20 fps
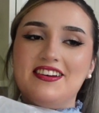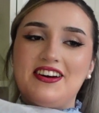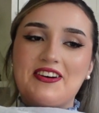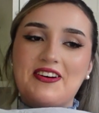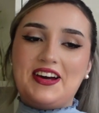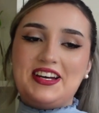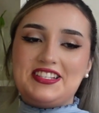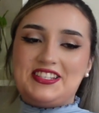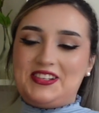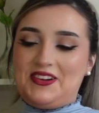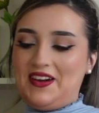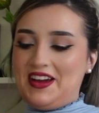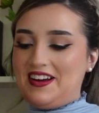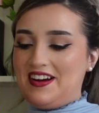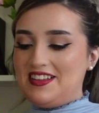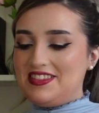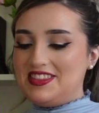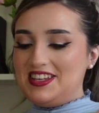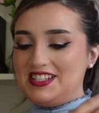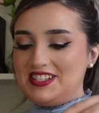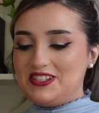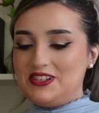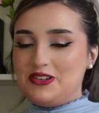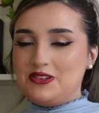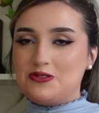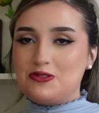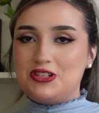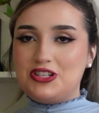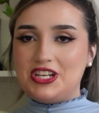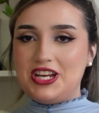Okay, so I got these
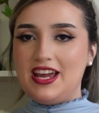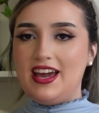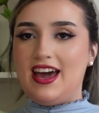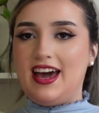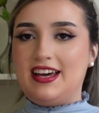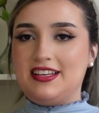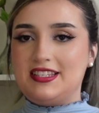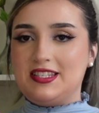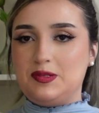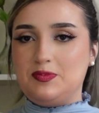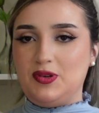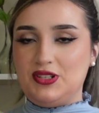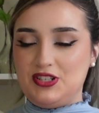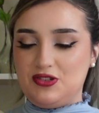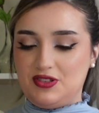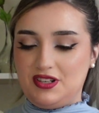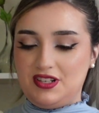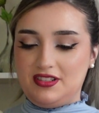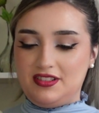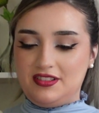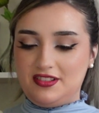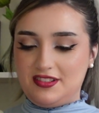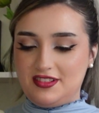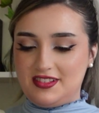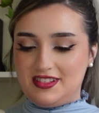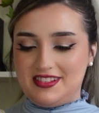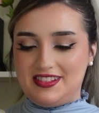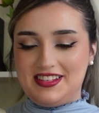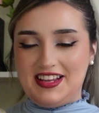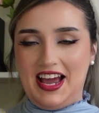Gucci
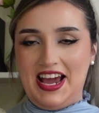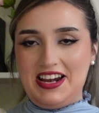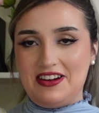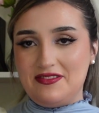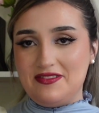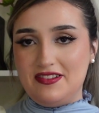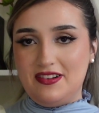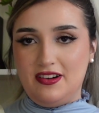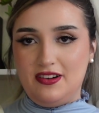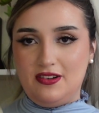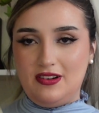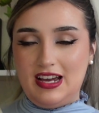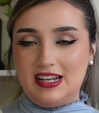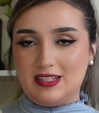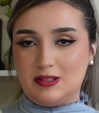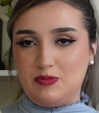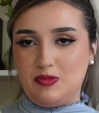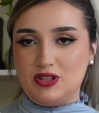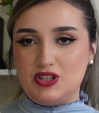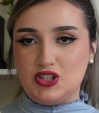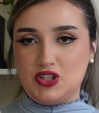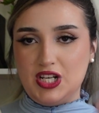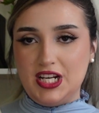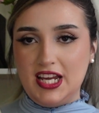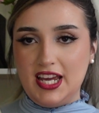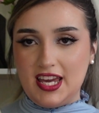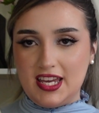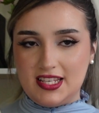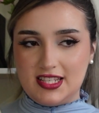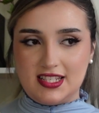espadrilles. I don't know
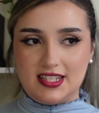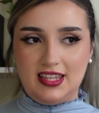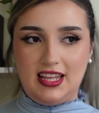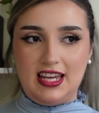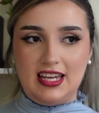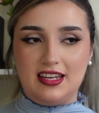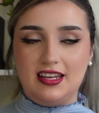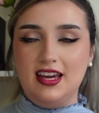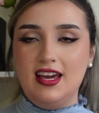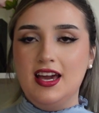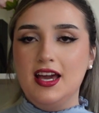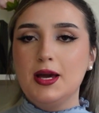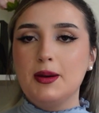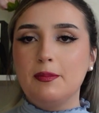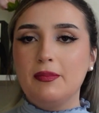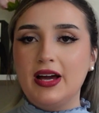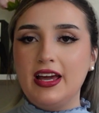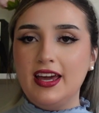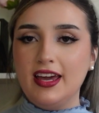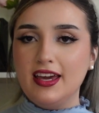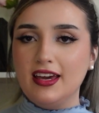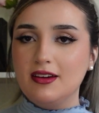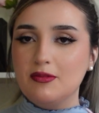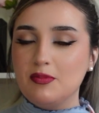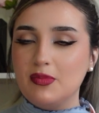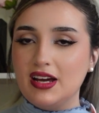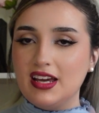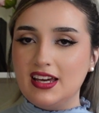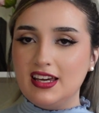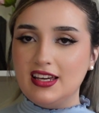espadrilles. Like
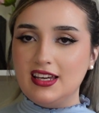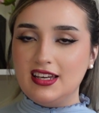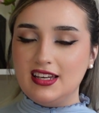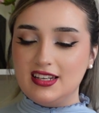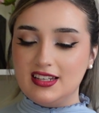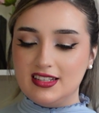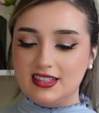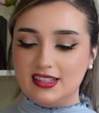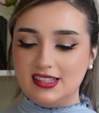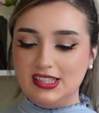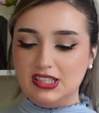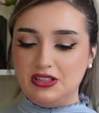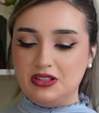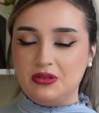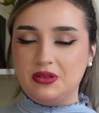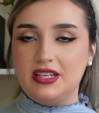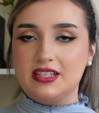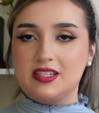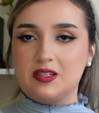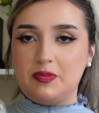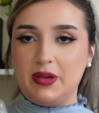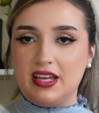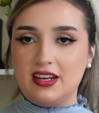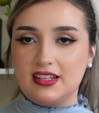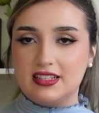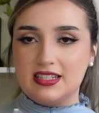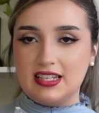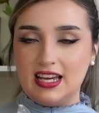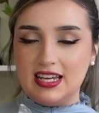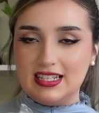my you know, Hispanic
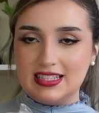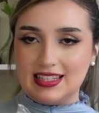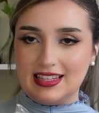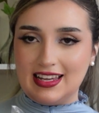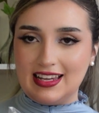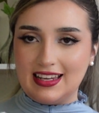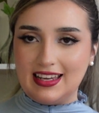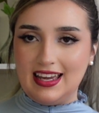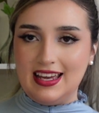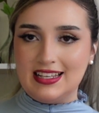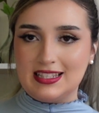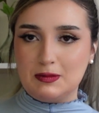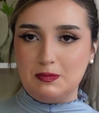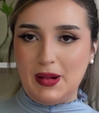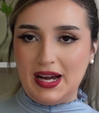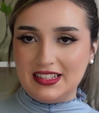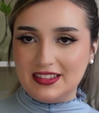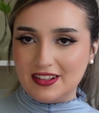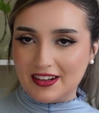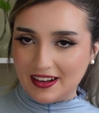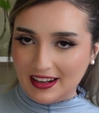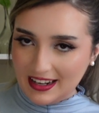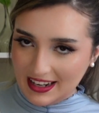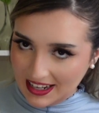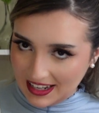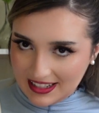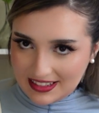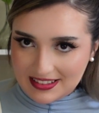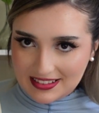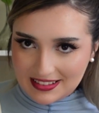side is like
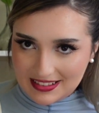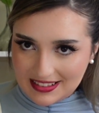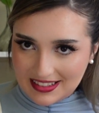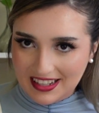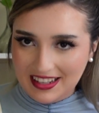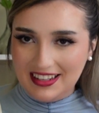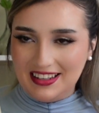espadrilles.